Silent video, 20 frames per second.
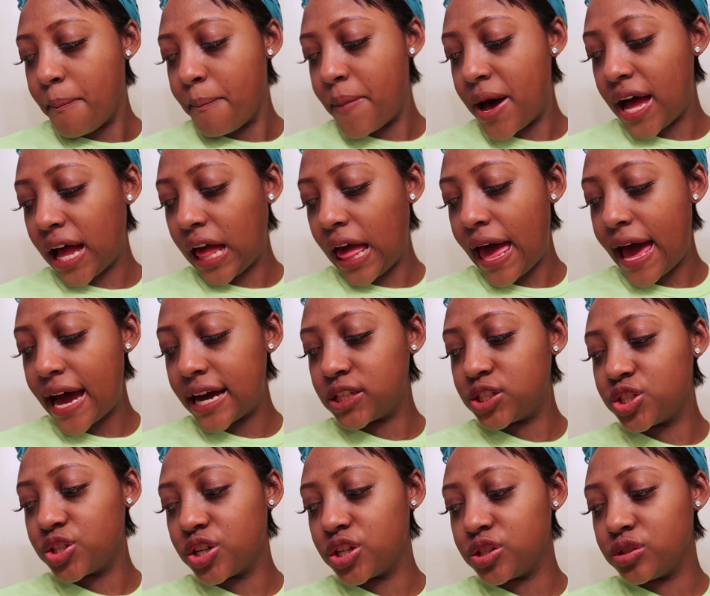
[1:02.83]
My
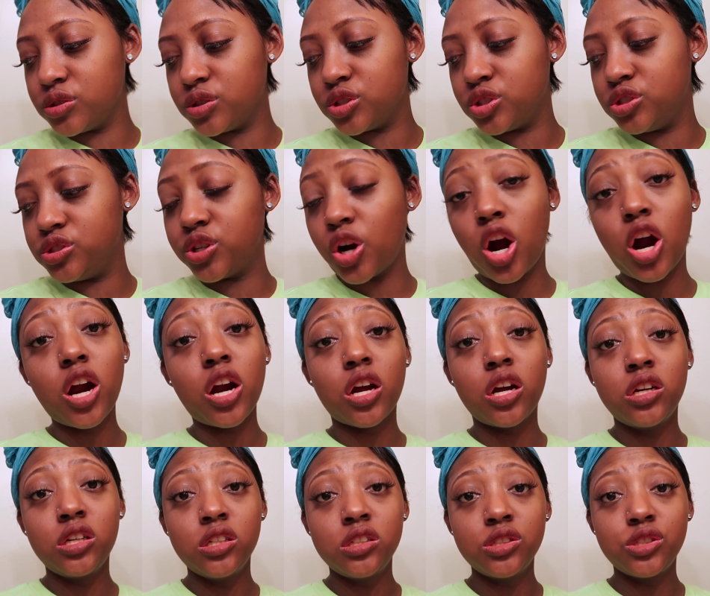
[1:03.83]
hats are
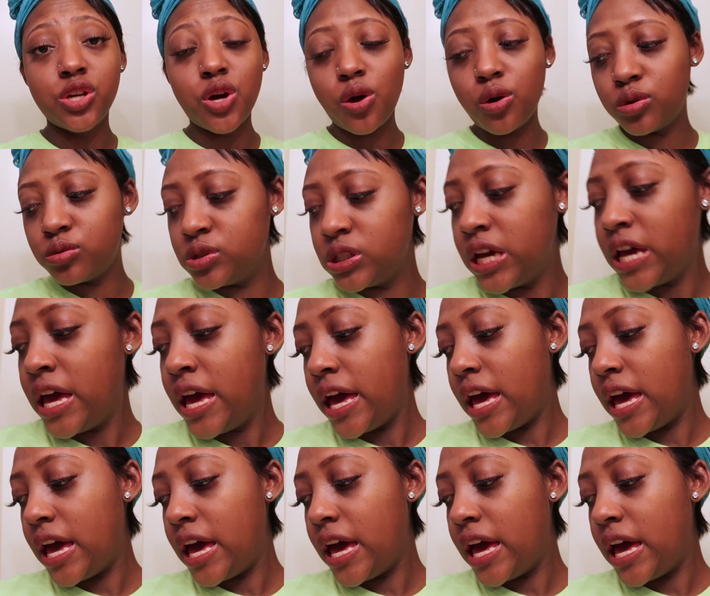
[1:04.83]
dark tone